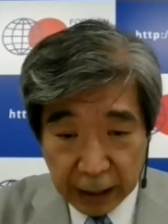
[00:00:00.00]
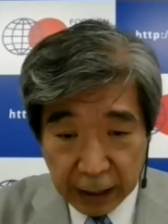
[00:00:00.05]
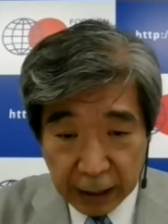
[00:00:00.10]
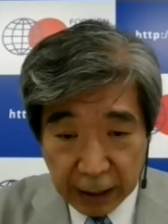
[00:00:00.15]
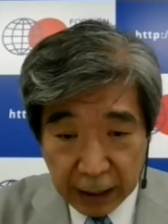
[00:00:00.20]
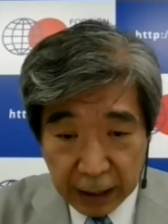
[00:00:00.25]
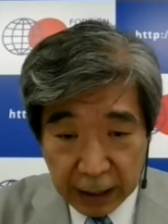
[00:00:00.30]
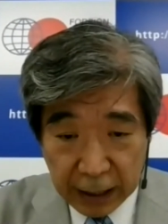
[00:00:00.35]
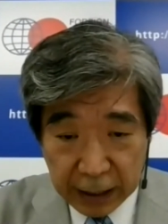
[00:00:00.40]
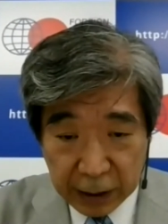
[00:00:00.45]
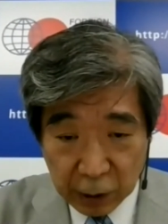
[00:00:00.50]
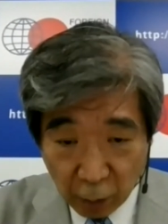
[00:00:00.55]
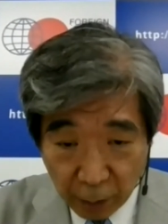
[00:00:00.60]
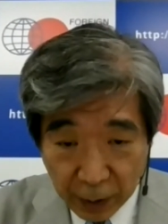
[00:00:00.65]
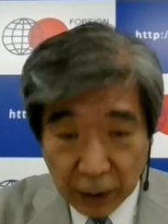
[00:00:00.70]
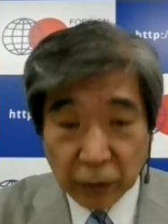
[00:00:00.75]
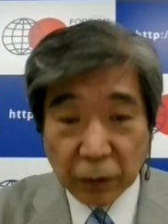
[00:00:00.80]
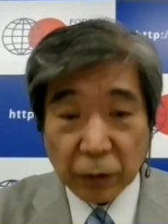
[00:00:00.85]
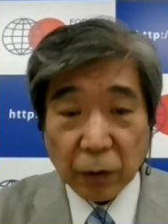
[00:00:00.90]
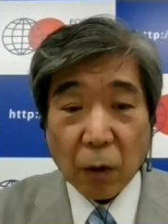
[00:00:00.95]
and to
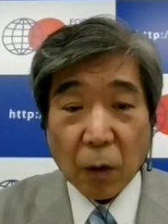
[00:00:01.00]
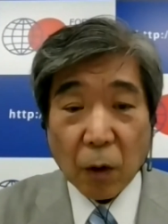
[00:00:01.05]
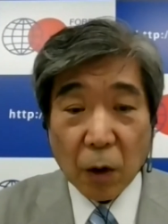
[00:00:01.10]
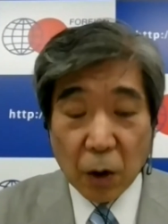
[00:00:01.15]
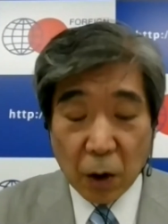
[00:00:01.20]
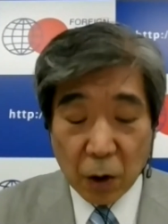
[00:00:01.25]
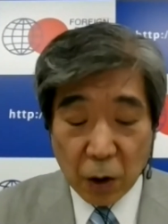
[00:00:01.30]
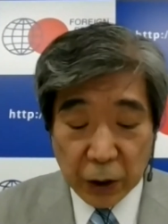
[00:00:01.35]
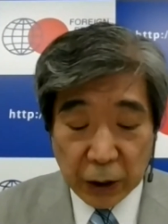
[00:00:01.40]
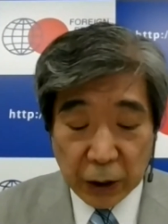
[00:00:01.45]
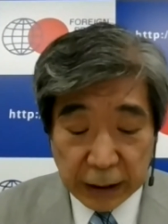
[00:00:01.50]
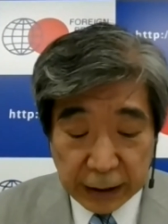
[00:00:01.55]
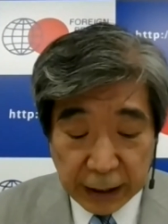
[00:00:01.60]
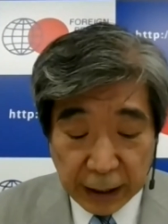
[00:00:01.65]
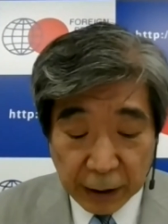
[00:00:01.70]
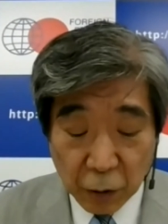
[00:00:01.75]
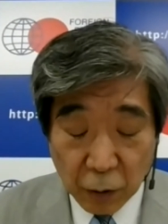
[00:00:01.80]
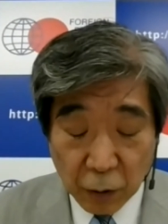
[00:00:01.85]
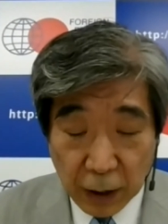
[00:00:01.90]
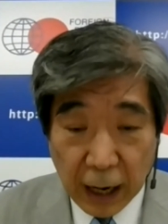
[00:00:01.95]
share your
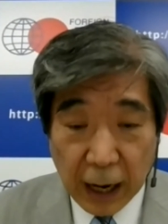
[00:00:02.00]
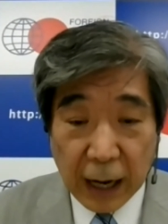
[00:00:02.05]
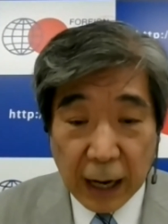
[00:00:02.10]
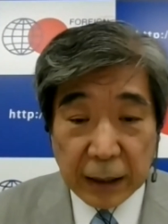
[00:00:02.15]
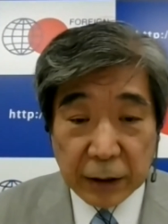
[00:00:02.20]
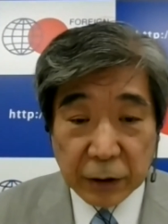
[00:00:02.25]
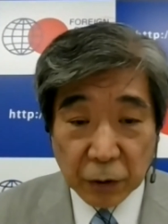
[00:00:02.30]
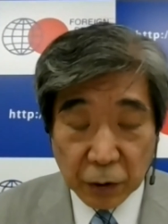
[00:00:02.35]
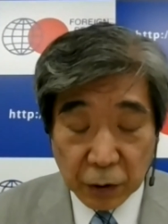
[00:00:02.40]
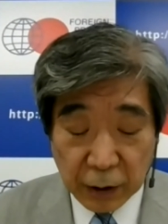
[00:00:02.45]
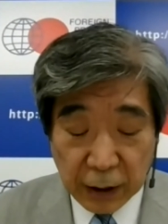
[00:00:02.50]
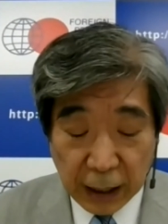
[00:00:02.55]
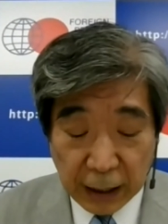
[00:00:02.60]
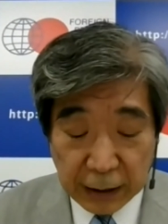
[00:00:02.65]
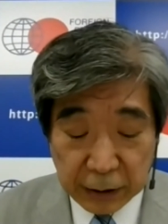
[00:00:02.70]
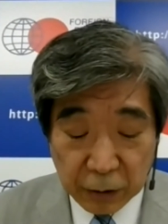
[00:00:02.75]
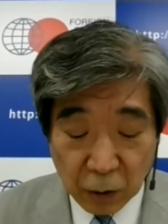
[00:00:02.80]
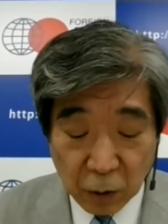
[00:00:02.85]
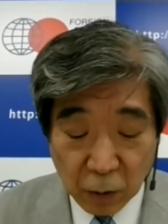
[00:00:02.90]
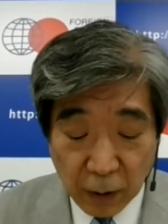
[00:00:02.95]
experiences in Hiroshima in
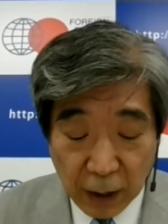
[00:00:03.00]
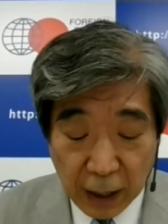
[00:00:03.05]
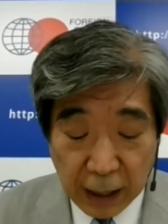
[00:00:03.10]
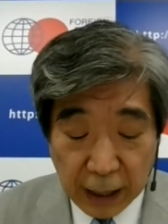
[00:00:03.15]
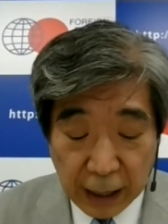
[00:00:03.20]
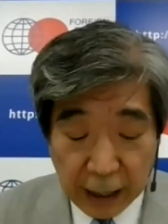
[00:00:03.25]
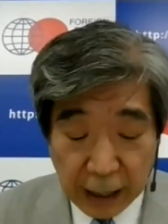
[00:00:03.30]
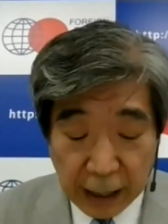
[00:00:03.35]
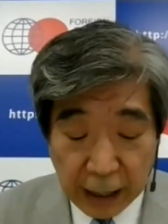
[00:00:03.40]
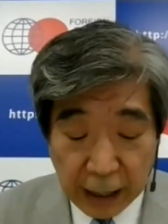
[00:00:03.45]
China.